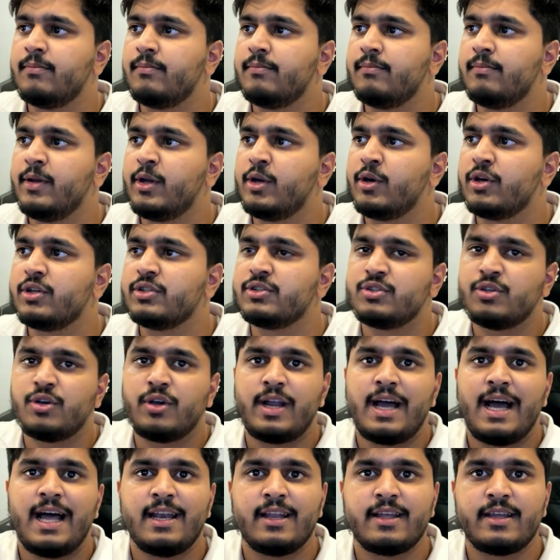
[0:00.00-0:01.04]
because your
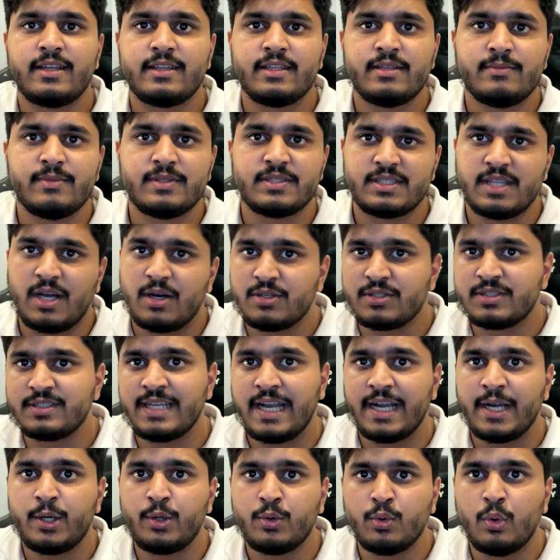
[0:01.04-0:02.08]
algorithm is now
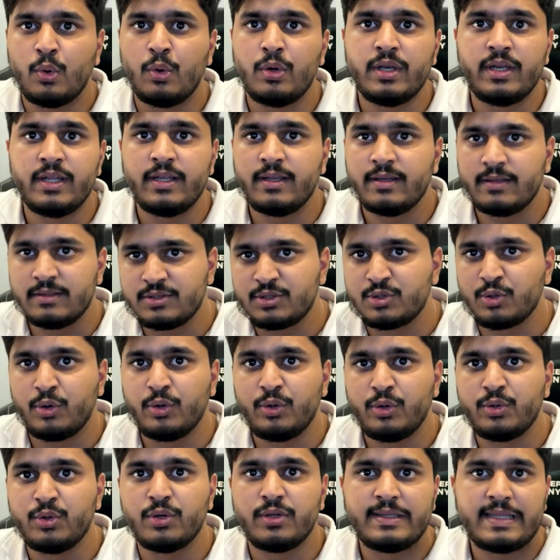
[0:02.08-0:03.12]
set to only show you
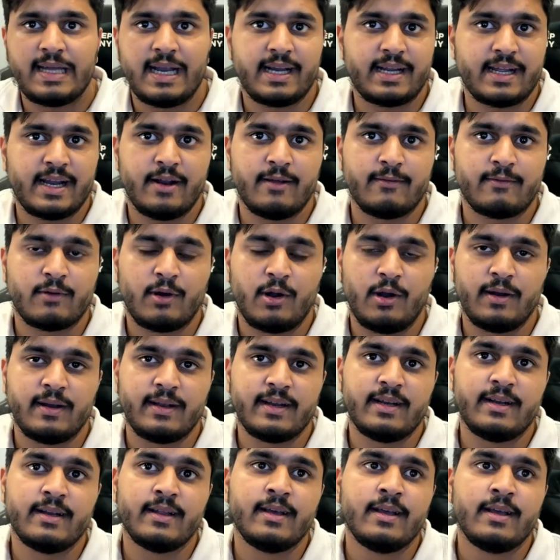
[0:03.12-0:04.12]
that kind of content,